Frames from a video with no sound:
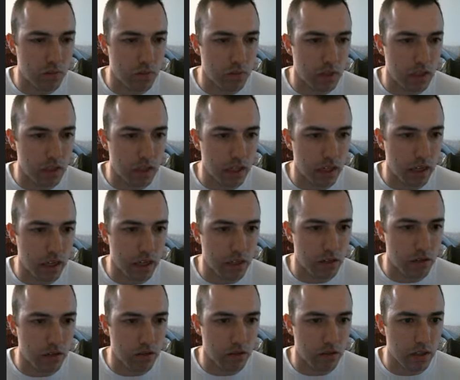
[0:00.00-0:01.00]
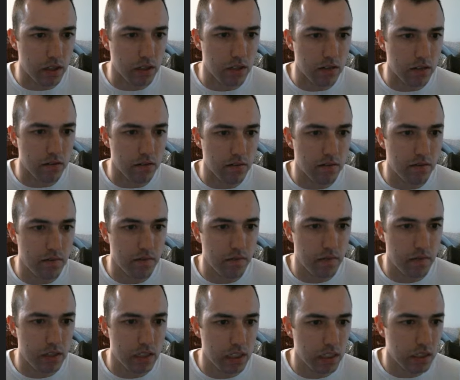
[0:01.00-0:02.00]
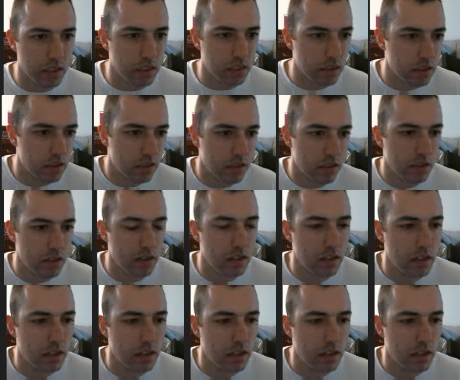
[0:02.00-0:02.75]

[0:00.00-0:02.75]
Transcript: be handled in physics.